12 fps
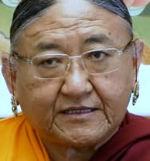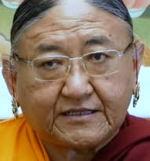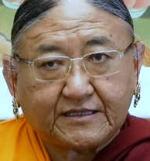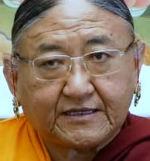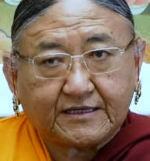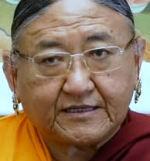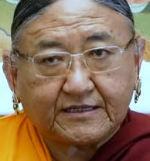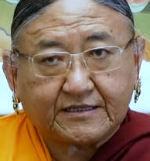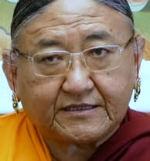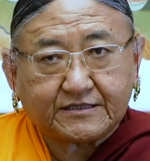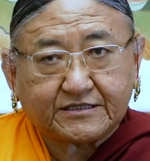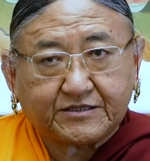
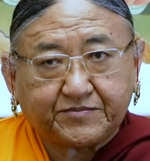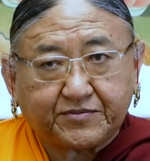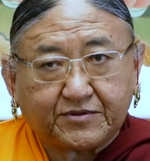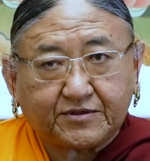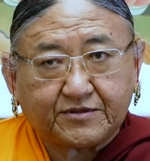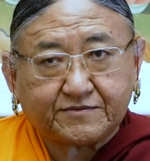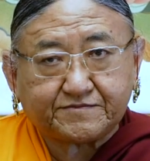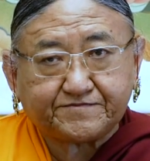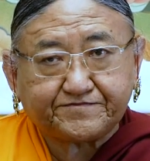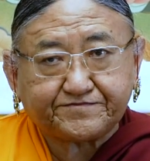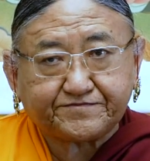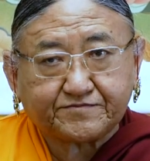the triple
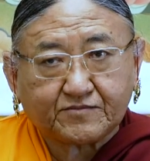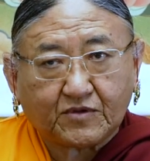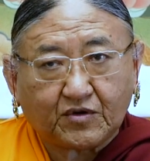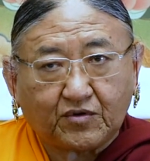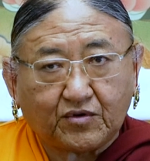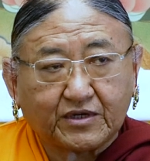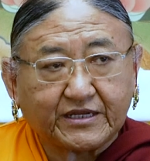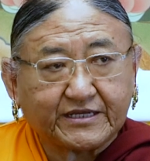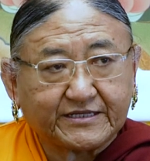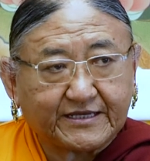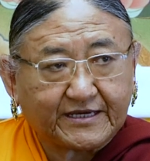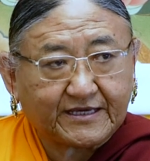
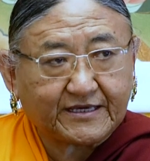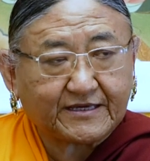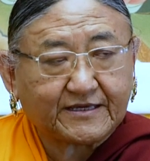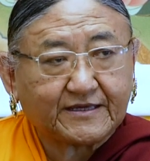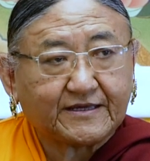holy day